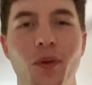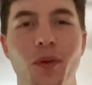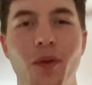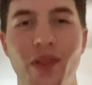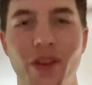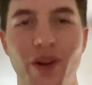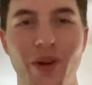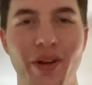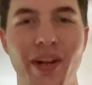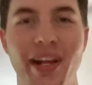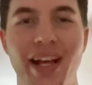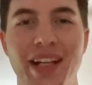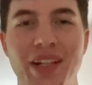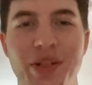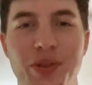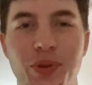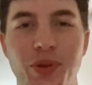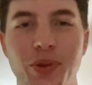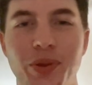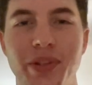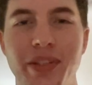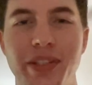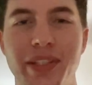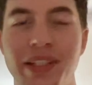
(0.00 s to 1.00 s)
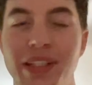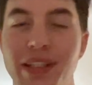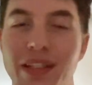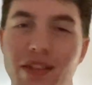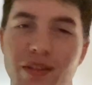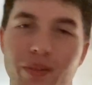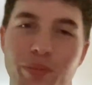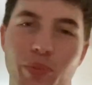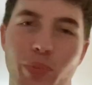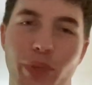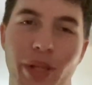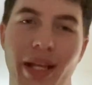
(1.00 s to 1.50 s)
they're natural things.
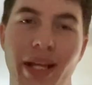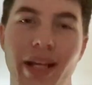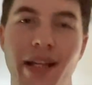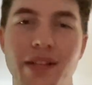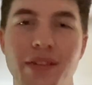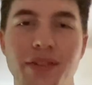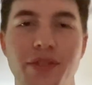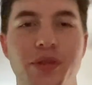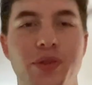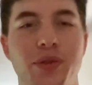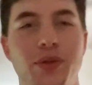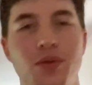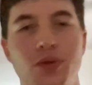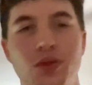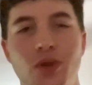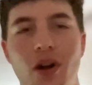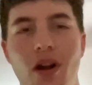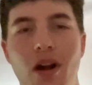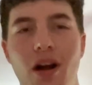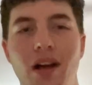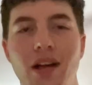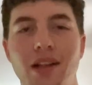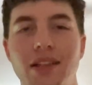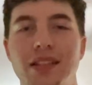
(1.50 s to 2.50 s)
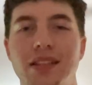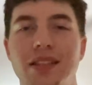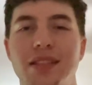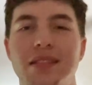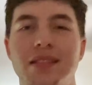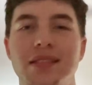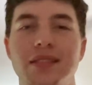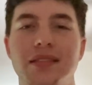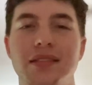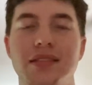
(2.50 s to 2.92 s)
Plants, rocks,